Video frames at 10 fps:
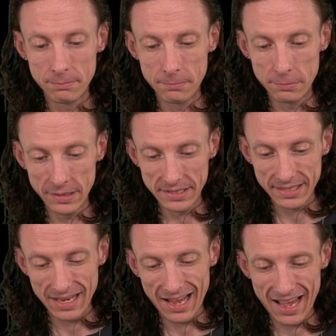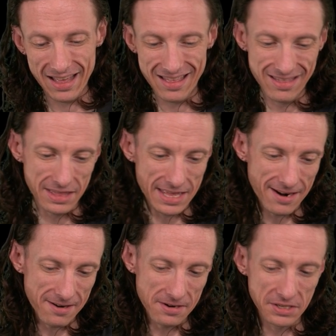But
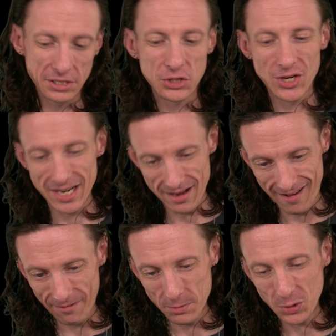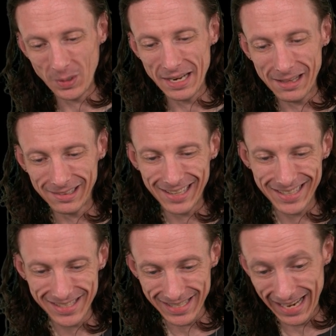there's a trade-off between
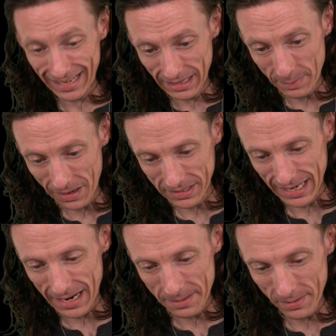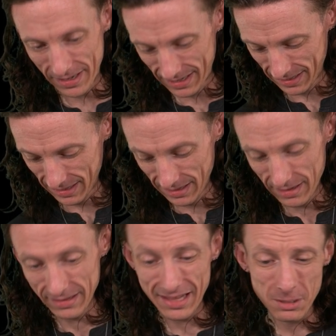elegance and the amount of time
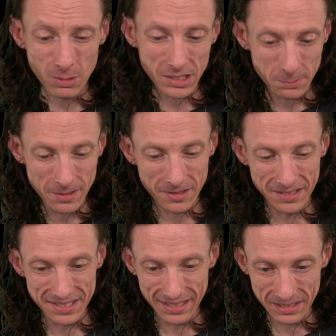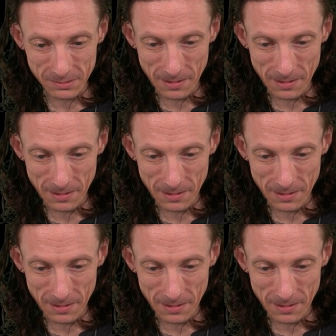that you want to spend on these things.